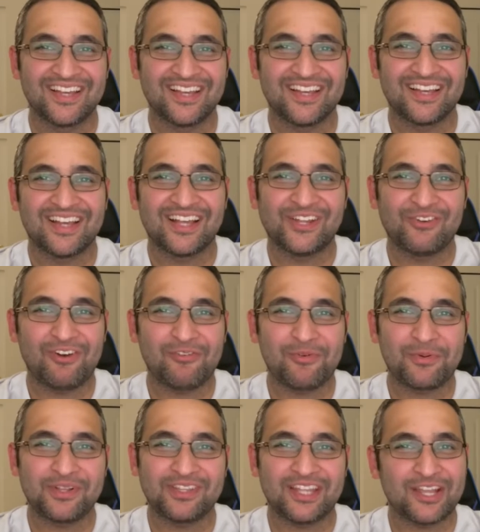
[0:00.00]
Hello
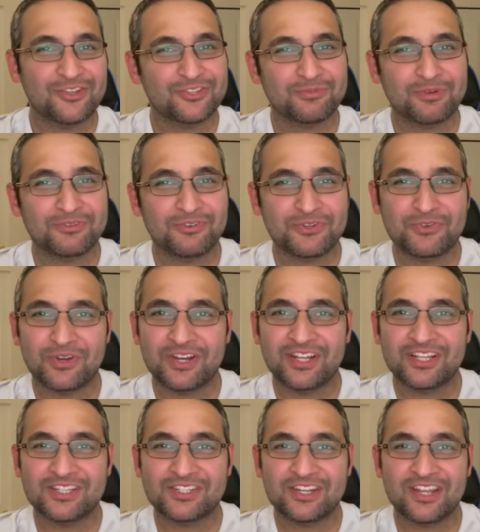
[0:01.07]
everyone, thank you so much for joining
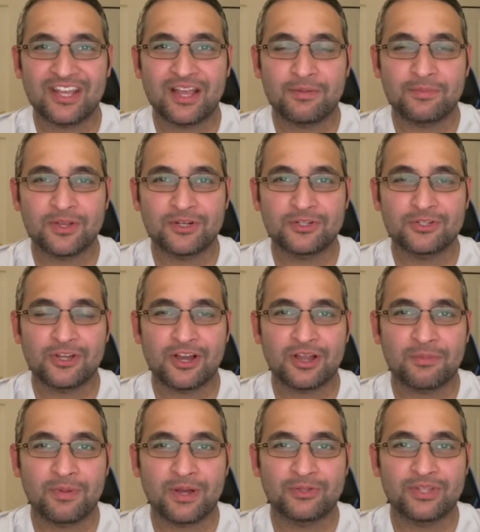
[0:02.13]
us today. I'm here to talk
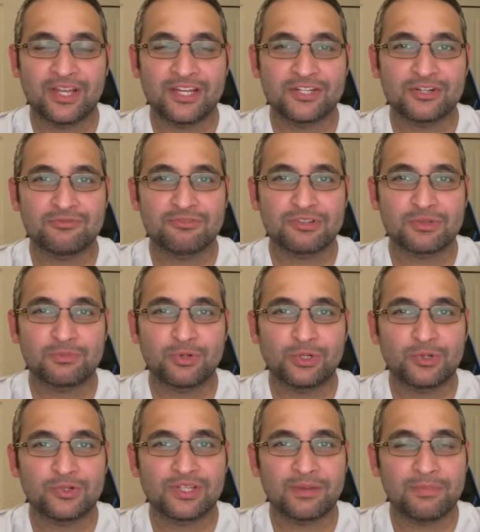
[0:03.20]
about the Inter versus
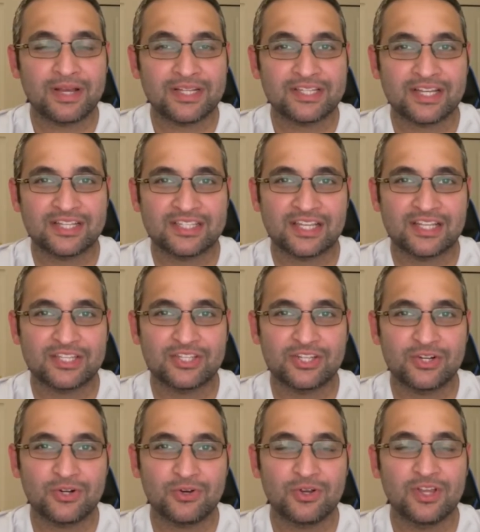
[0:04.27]
Bologna match at San
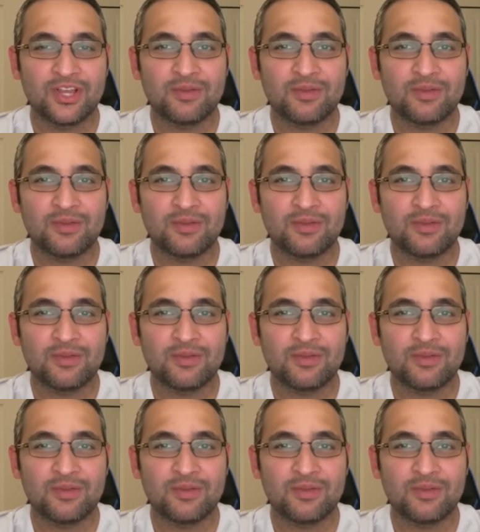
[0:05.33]
Siro.